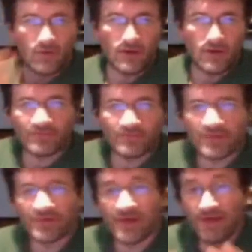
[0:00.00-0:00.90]
Well,
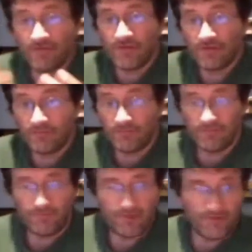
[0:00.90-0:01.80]

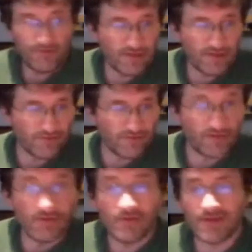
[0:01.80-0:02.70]
after I got
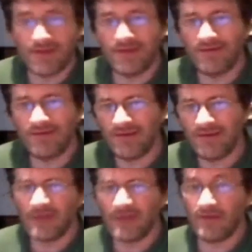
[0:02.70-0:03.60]
this note that, you know,
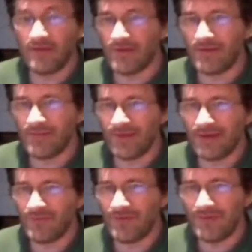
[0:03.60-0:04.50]
yeah, they do, and I'm
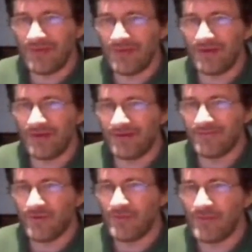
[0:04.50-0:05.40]
thinking, well, maybe
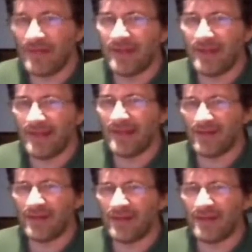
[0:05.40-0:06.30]

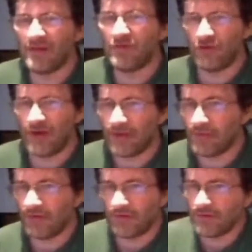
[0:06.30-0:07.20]
let's go
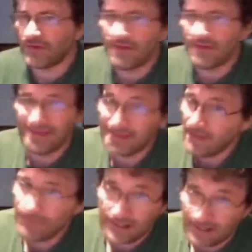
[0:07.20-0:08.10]
check, because there's these
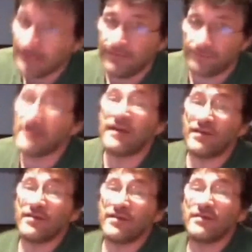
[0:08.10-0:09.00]
definite key
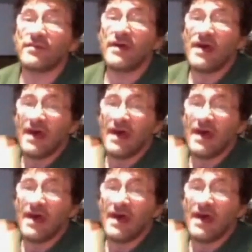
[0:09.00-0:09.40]
phrases